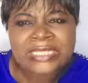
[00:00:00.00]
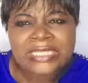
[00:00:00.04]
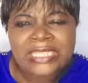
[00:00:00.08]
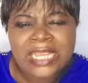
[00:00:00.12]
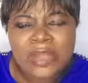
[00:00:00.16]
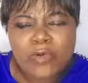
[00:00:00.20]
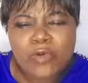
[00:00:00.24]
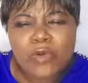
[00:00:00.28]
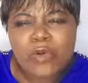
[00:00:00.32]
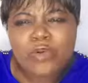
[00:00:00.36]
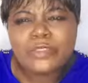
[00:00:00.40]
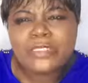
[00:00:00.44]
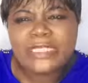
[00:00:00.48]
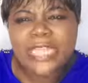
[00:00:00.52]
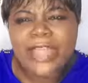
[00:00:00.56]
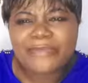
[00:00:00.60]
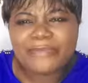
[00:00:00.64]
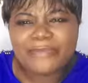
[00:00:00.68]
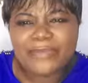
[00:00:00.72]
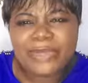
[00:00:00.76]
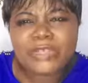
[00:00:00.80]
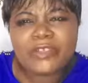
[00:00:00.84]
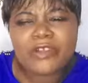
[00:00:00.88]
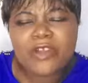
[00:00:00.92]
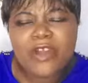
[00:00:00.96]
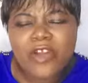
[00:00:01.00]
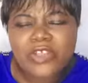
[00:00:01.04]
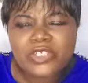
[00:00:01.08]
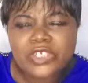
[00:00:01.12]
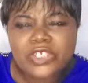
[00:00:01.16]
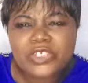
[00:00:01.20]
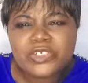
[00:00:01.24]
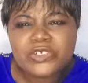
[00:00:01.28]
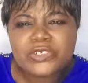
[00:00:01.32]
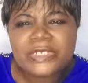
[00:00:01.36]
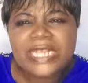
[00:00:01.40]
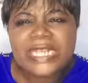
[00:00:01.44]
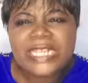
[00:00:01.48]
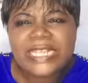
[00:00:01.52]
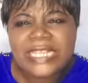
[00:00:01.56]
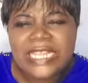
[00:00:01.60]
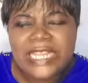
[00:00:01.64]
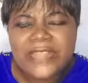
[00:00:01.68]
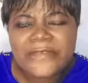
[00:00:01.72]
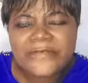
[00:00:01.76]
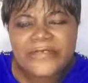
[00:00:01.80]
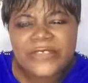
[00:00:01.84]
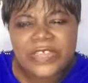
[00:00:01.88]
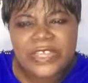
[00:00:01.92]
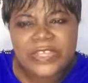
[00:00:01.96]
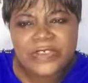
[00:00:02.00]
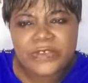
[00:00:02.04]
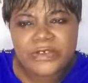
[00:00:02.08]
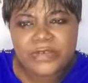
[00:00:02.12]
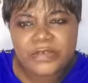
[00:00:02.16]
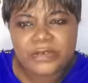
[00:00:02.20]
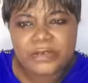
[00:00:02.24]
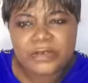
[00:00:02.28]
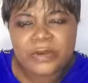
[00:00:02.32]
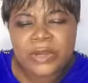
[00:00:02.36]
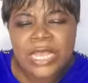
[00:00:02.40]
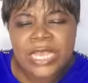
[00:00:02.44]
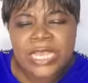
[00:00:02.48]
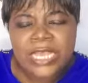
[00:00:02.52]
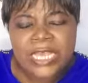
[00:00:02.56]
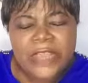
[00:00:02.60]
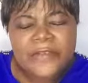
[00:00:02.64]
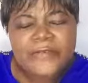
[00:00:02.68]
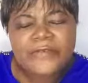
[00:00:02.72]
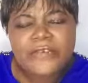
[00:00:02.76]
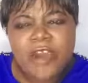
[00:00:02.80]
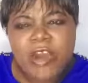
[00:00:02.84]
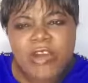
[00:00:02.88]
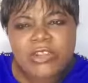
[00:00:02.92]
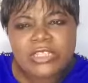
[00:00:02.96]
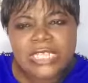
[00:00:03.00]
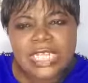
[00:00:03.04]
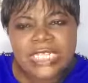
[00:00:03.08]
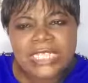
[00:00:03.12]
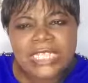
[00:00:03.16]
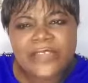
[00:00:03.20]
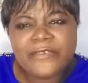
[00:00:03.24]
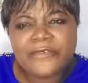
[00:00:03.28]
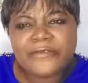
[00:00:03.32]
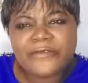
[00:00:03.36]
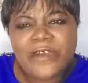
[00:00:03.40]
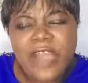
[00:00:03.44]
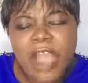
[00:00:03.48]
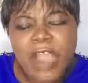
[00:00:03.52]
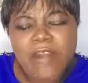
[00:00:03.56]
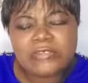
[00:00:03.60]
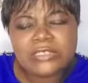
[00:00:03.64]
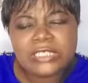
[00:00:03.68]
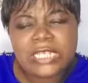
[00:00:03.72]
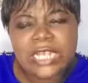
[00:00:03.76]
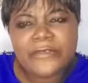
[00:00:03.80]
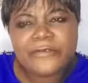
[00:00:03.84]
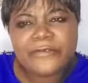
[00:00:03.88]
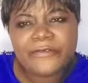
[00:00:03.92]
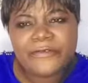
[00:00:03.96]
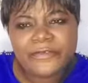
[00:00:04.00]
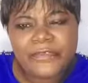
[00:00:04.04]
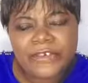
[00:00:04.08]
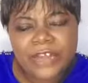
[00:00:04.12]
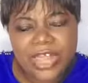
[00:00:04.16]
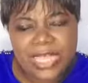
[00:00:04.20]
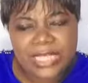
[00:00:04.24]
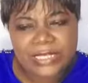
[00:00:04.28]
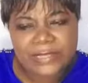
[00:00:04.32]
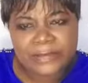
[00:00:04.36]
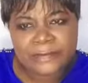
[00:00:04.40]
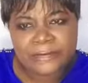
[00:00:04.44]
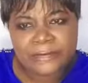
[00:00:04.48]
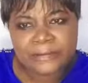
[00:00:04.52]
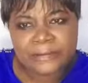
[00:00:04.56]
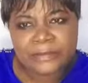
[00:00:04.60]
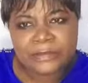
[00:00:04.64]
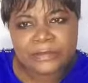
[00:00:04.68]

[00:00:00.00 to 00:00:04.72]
They won't have been considering leaving you. If only they found a friend,